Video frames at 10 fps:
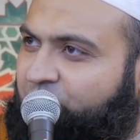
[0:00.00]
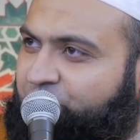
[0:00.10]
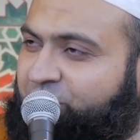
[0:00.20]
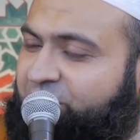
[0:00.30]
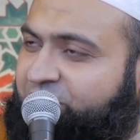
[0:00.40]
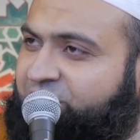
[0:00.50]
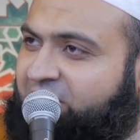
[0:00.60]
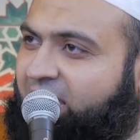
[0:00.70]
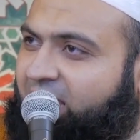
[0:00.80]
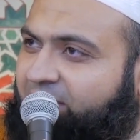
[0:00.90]
So this
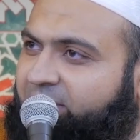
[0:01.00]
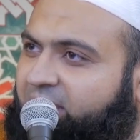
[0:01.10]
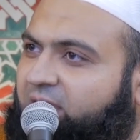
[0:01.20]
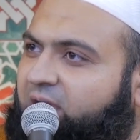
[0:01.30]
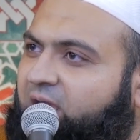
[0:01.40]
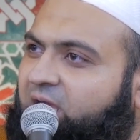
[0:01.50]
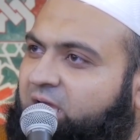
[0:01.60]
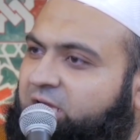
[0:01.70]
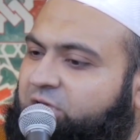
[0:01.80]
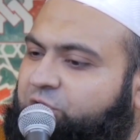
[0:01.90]
Sahabi,
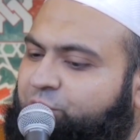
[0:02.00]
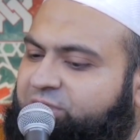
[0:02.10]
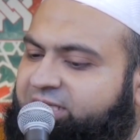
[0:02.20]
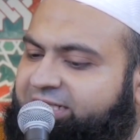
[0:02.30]
he took